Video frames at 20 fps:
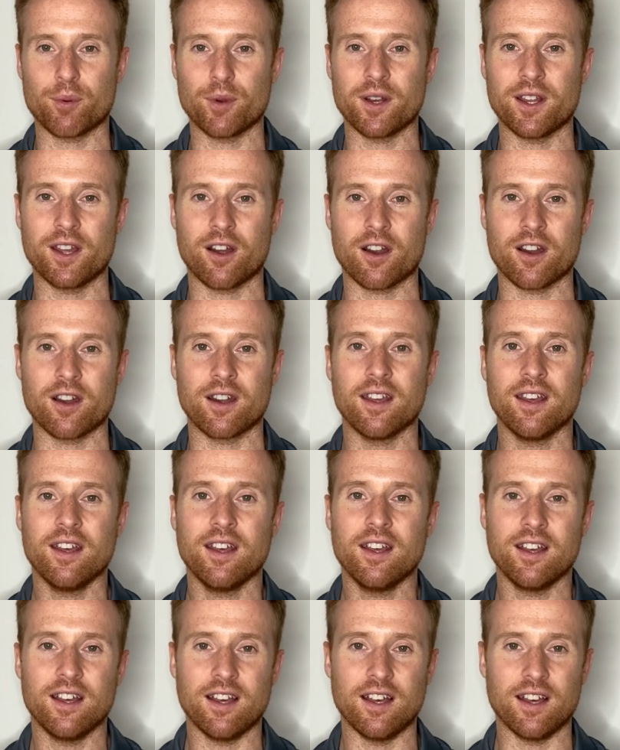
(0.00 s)
pretty hard
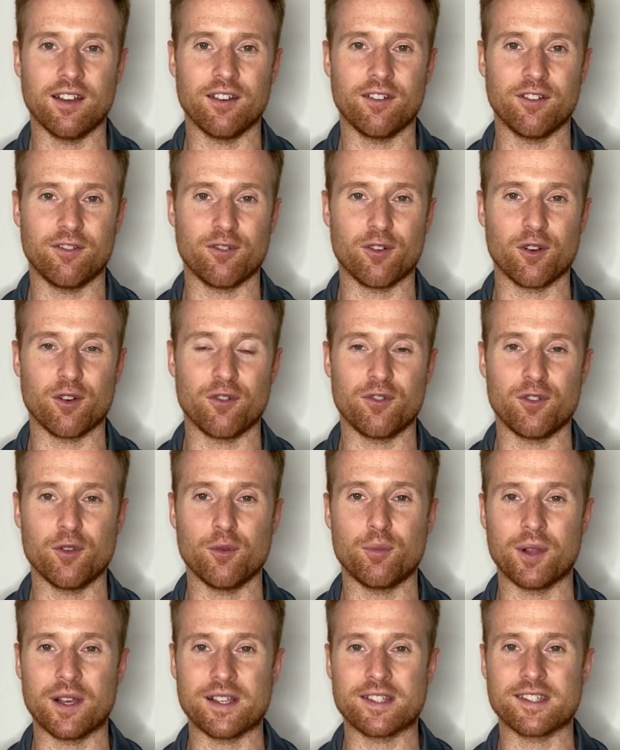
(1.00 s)
for a few
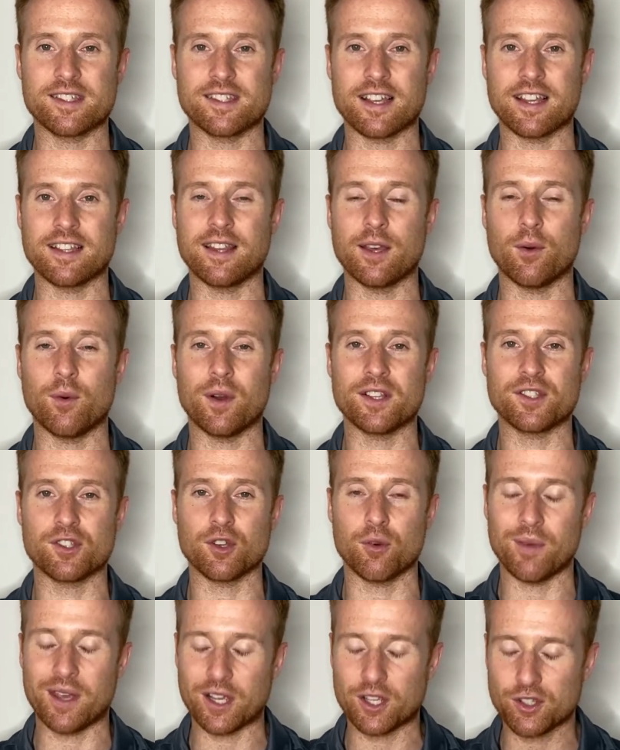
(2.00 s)
places that they went.
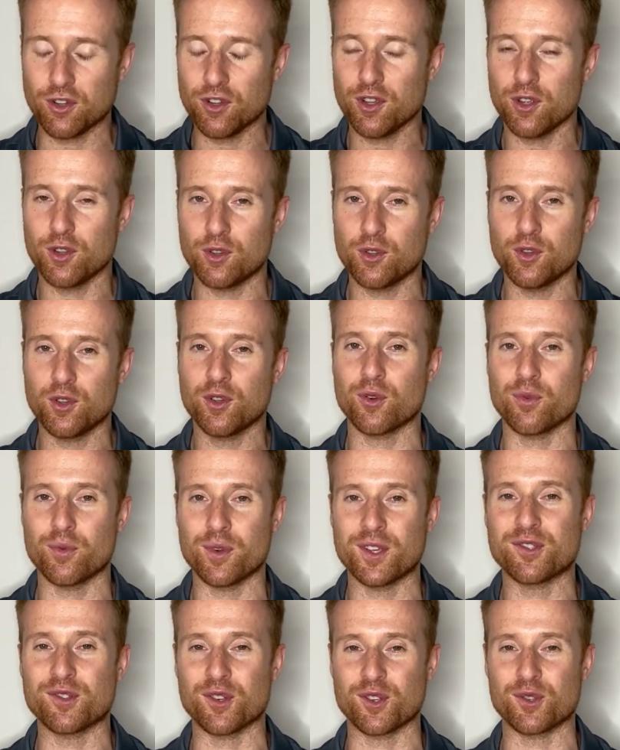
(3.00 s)
So make sure you do your
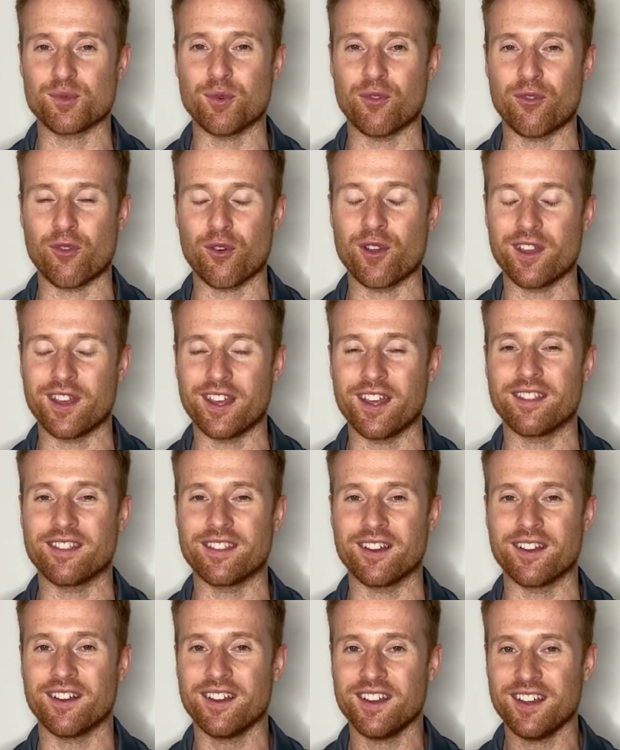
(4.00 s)
research before you get
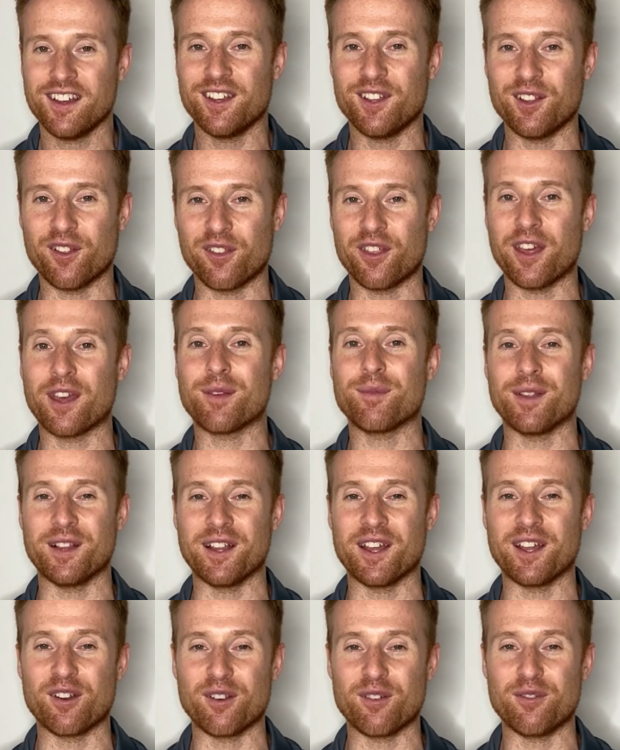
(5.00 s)
there. You'll thank me
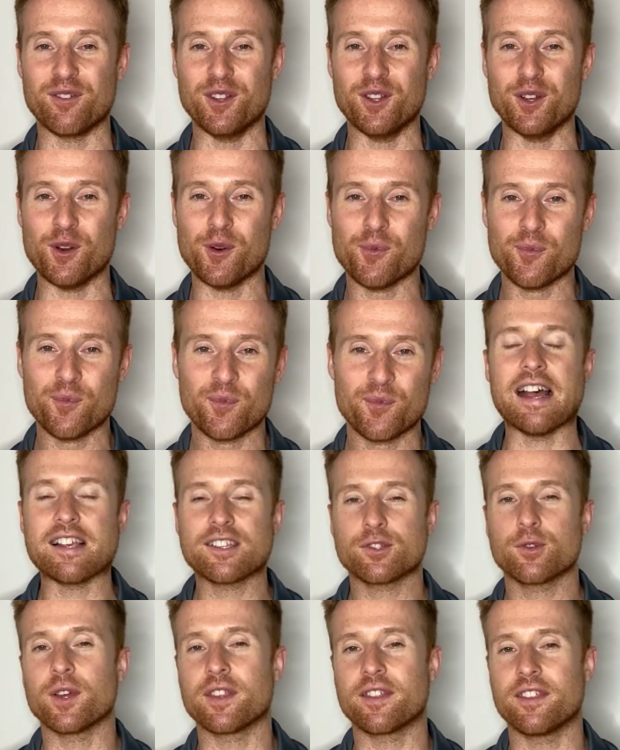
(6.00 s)
later if you do. And
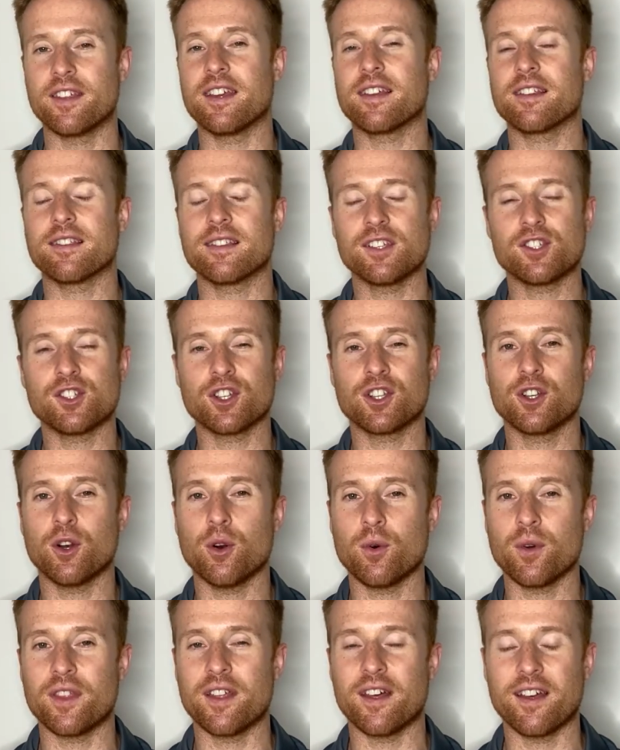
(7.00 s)
last quick thing, this should
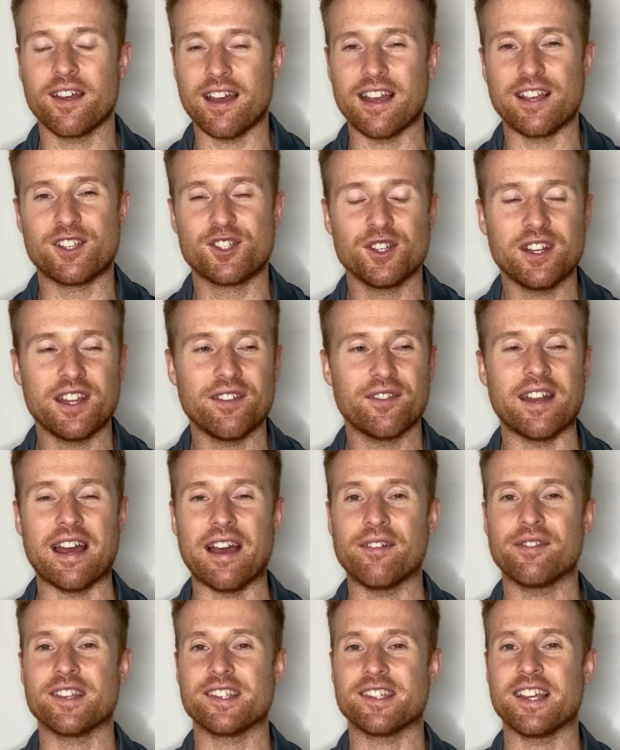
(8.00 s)
go with, I shouldn't even
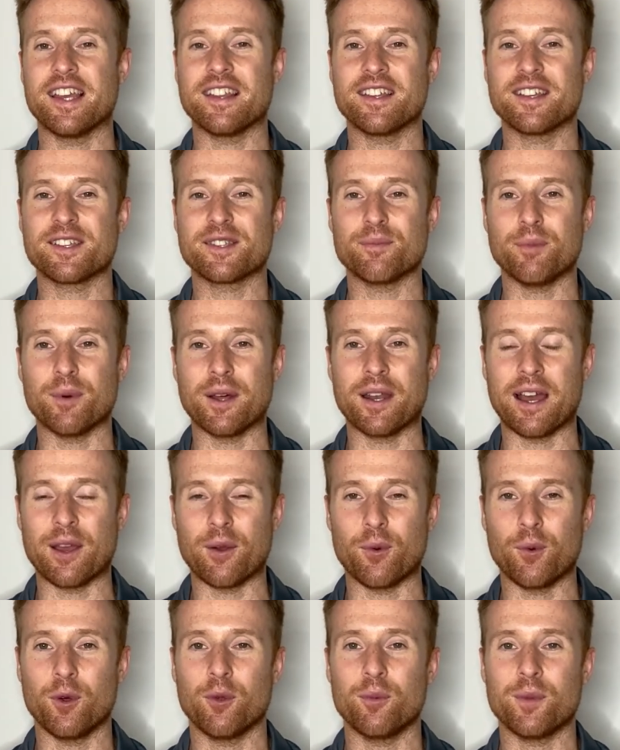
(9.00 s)
have to say this, but I
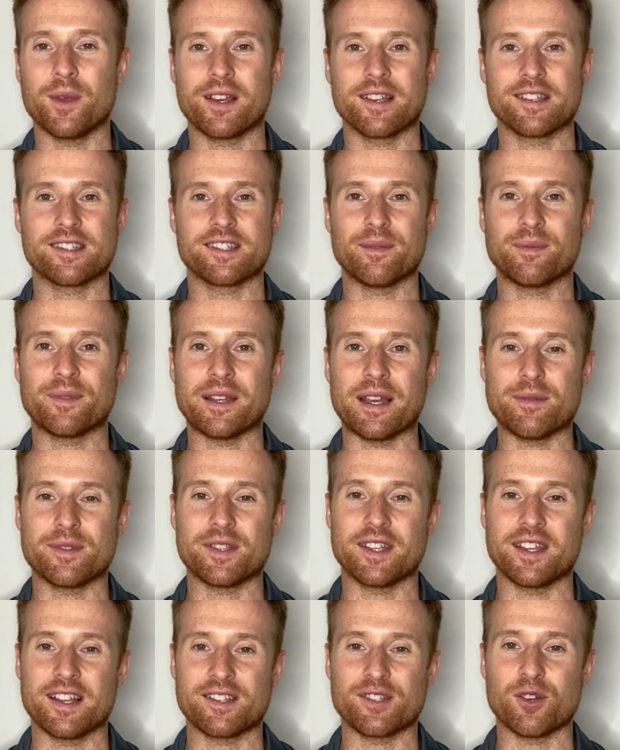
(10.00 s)
will because sometimes
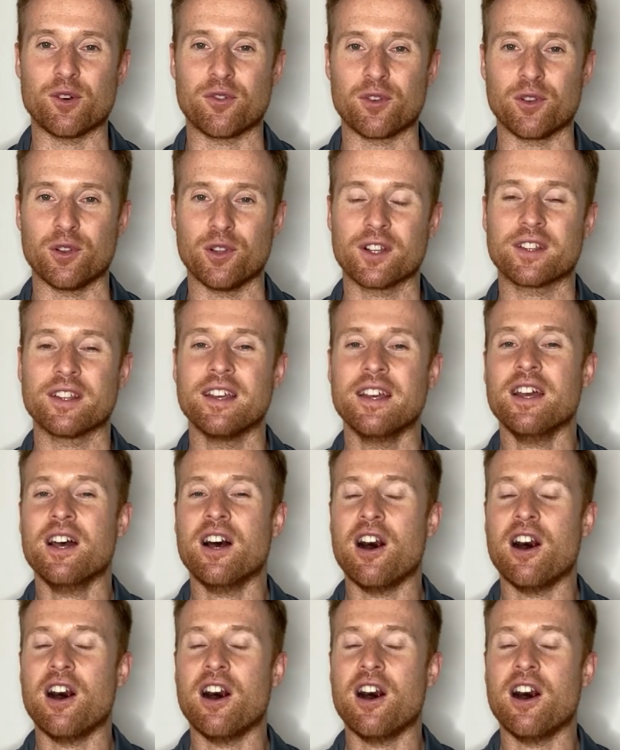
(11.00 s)
it gets overlooked.